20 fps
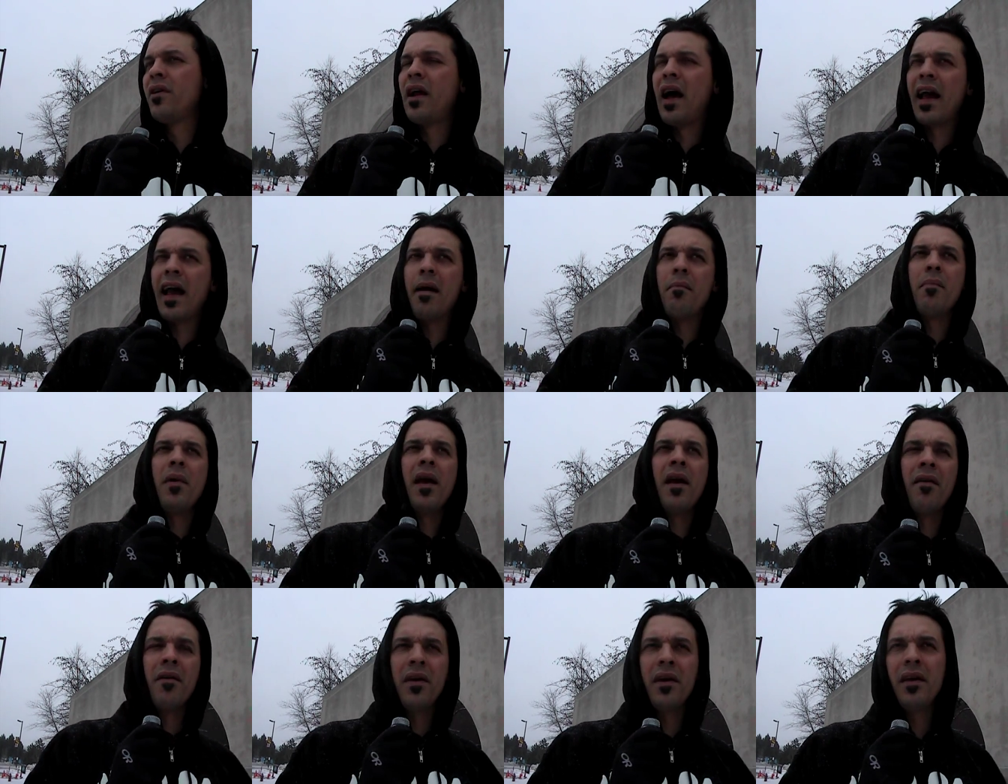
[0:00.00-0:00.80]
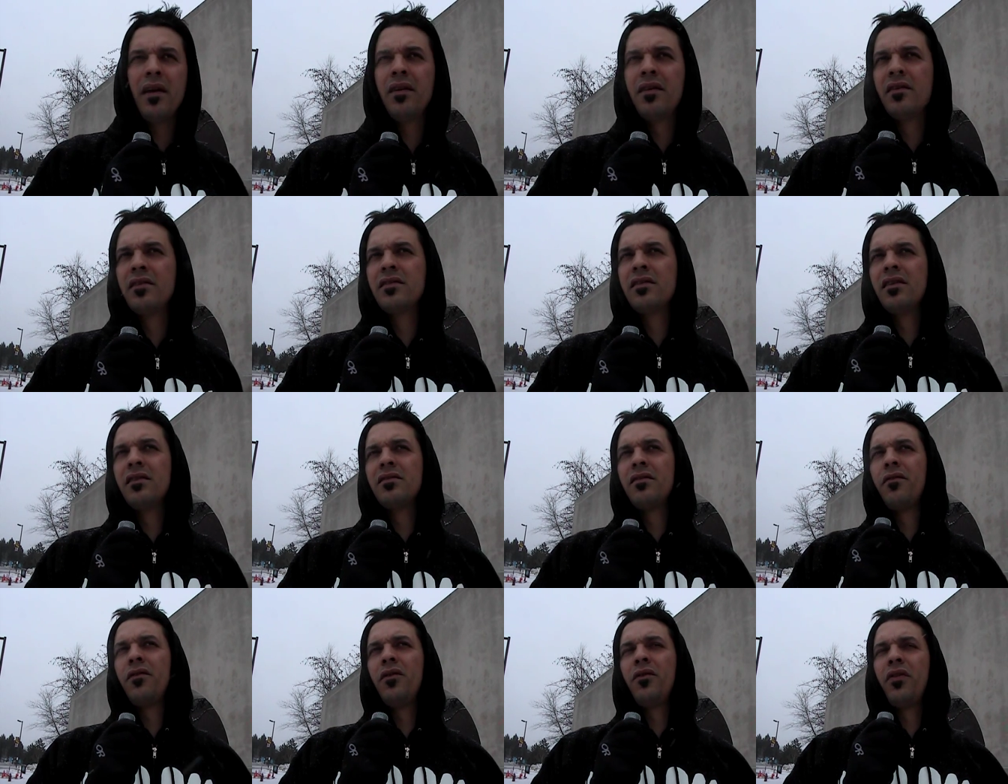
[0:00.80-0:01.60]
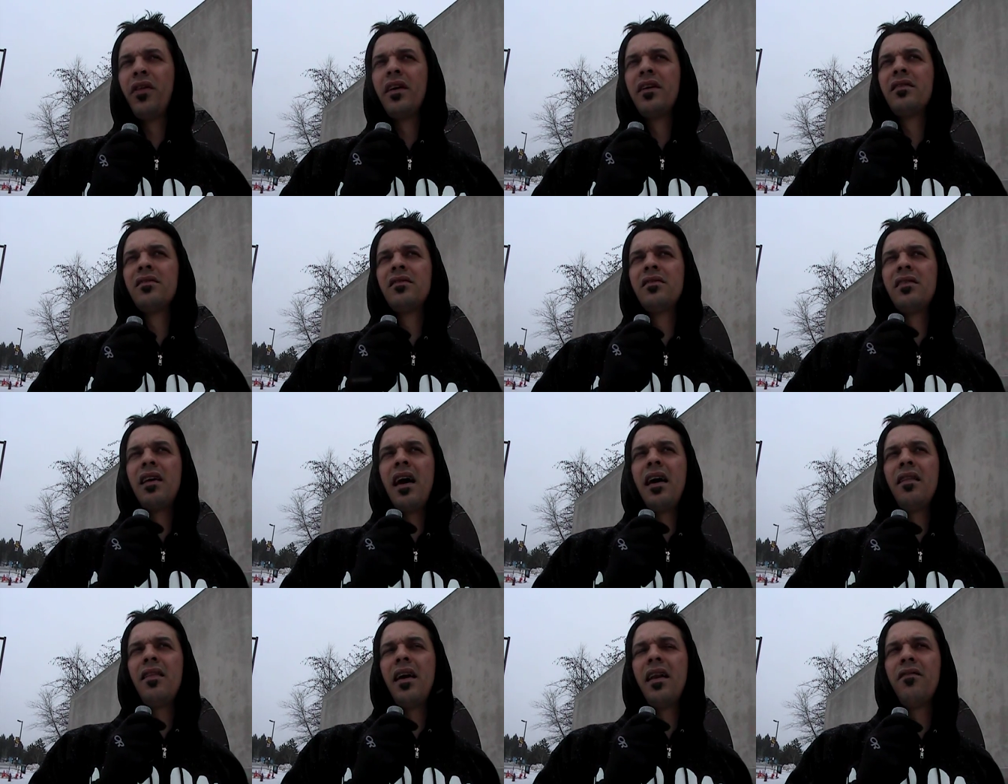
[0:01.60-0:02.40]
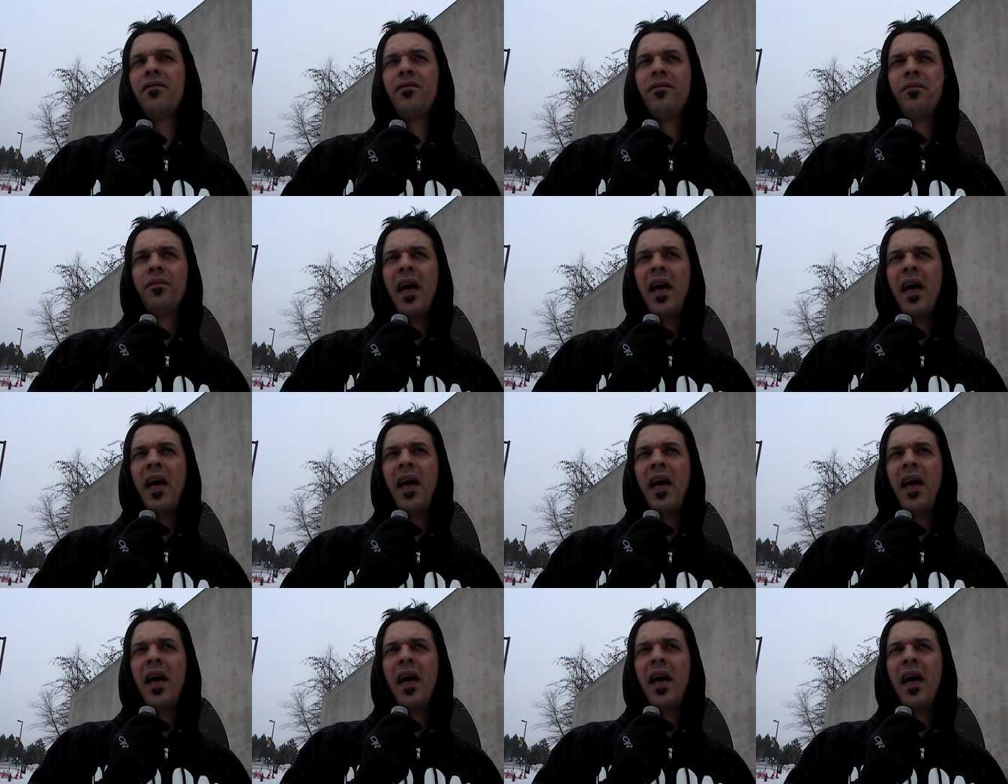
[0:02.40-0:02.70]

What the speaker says: I got married. There's a few things that have